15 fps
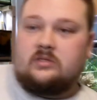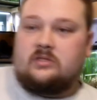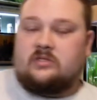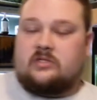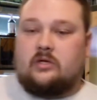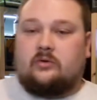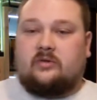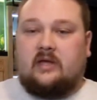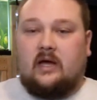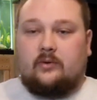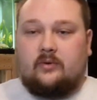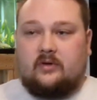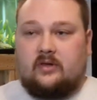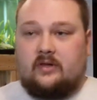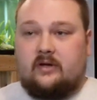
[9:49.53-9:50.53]
So the
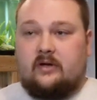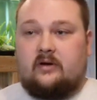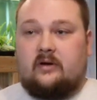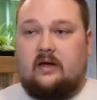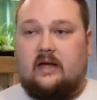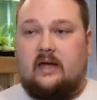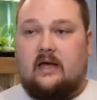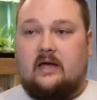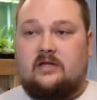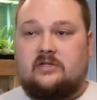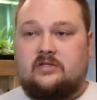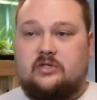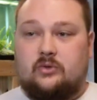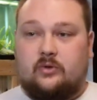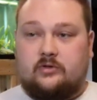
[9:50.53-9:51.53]
AquaClear has
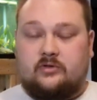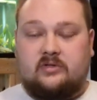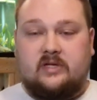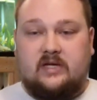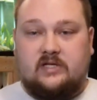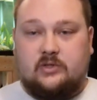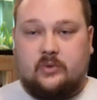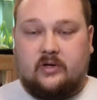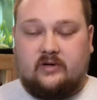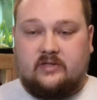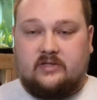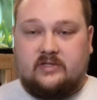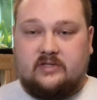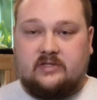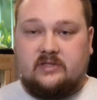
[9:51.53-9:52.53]
280 square
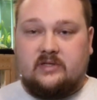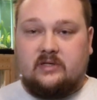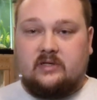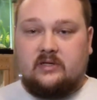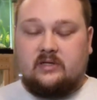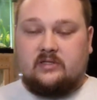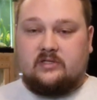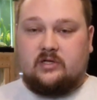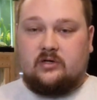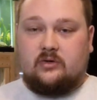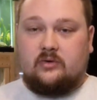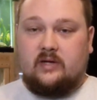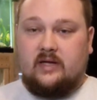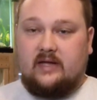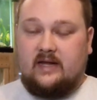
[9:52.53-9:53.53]
inches,
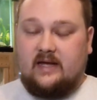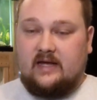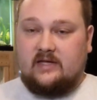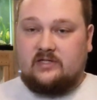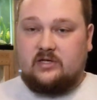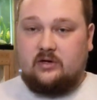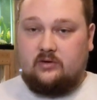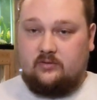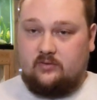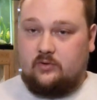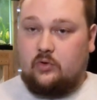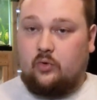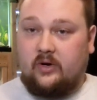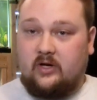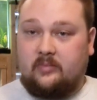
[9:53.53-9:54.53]
so it has
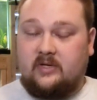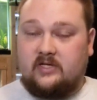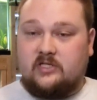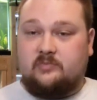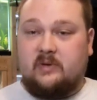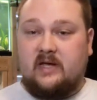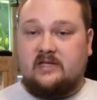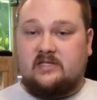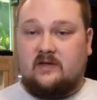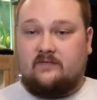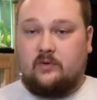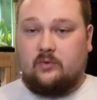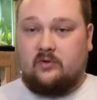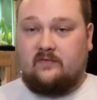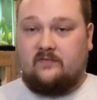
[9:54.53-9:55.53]
quite a bit of space if
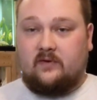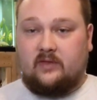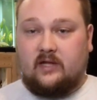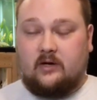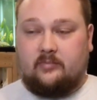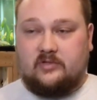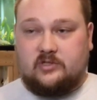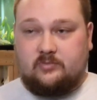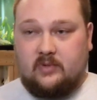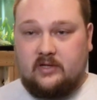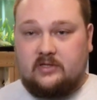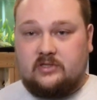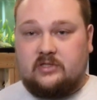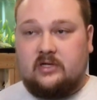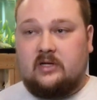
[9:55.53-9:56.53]
you were to fill that up with
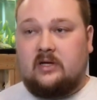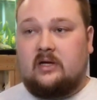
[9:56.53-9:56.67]
sponge.